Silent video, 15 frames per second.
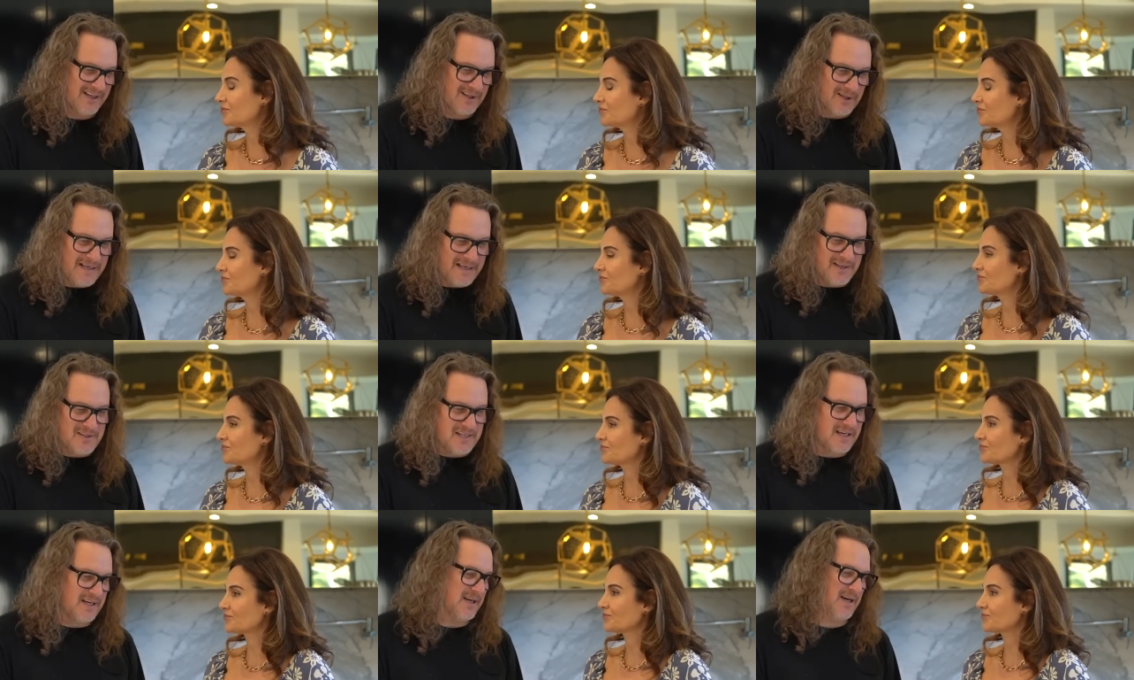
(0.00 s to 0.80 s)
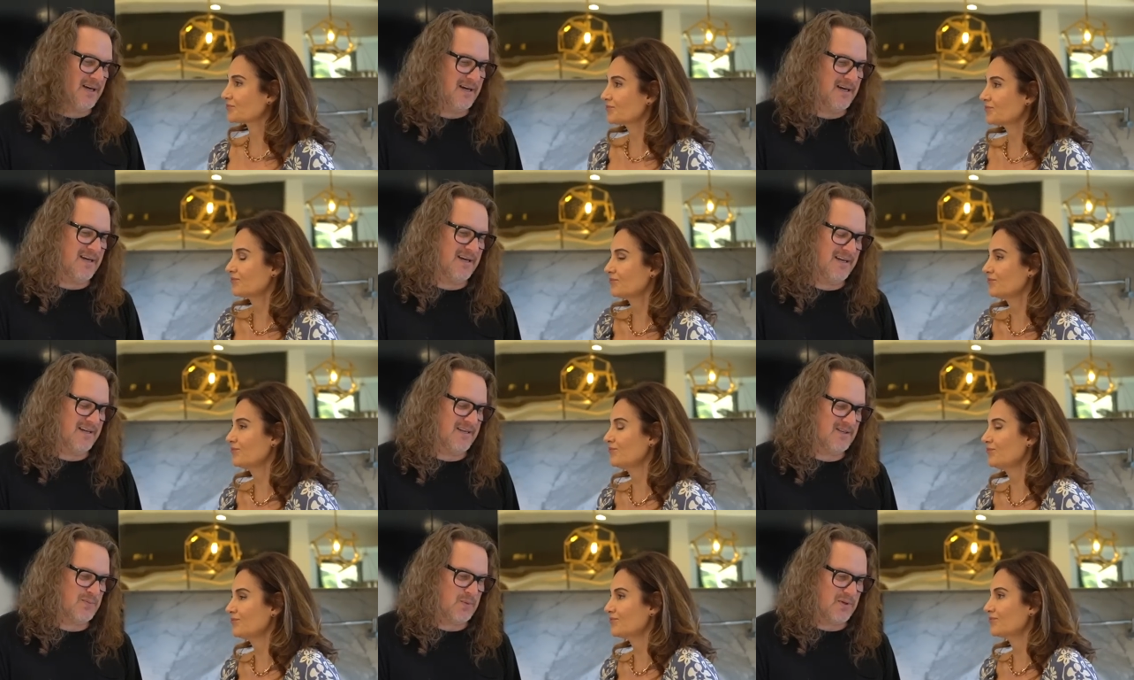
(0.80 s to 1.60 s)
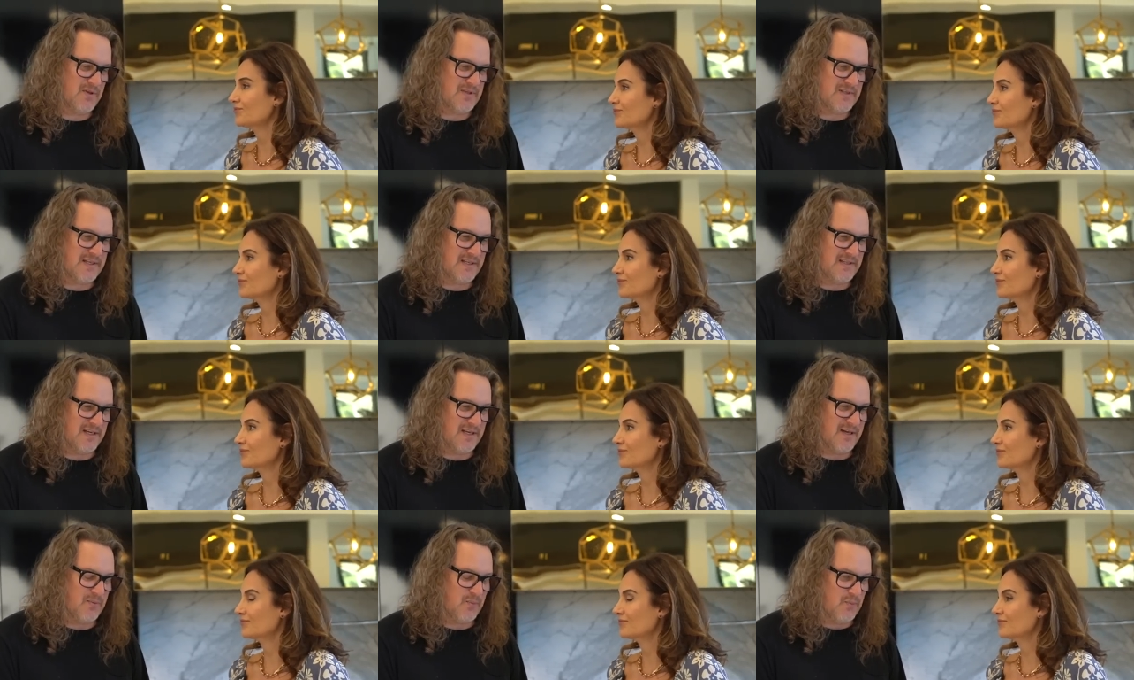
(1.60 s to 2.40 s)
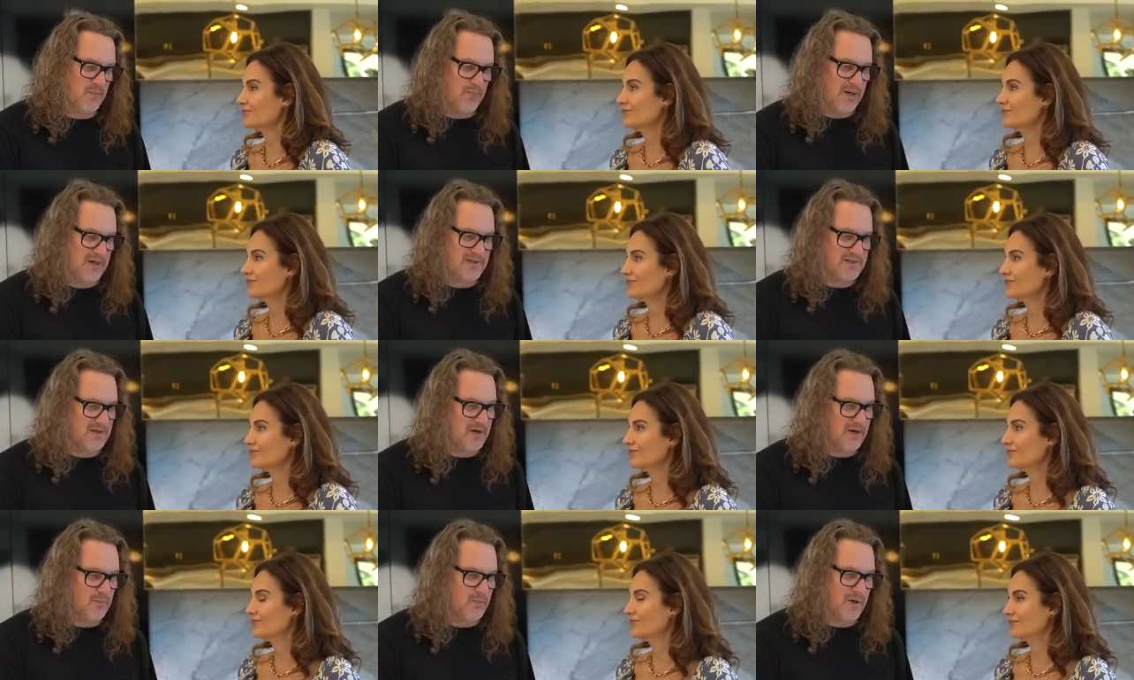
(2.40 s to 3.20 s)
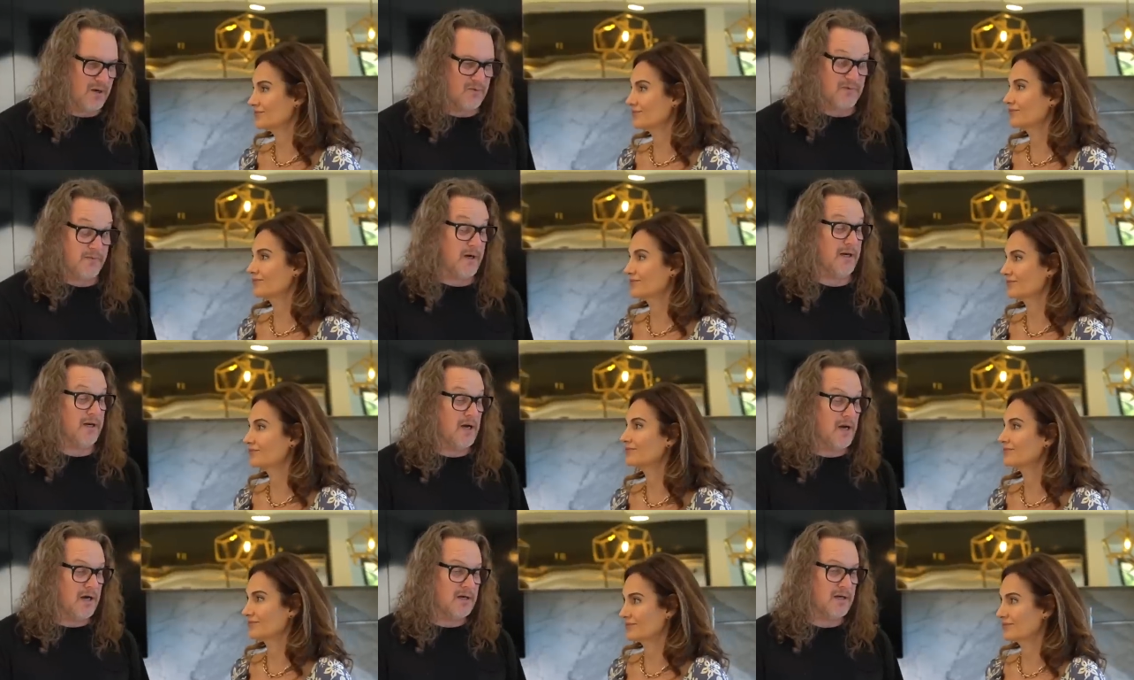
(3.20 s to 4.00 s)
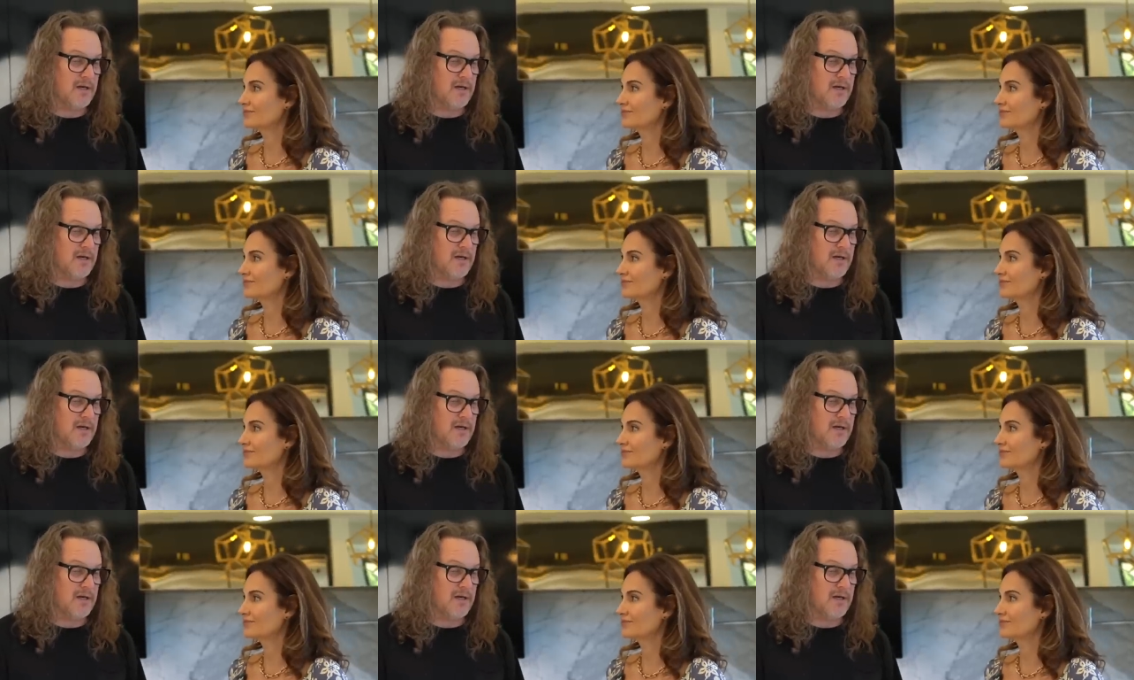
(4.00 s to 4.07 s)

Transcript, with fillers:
Speaker 1: Cleaning is like, uh, it's one of those things I, I started when I was very young.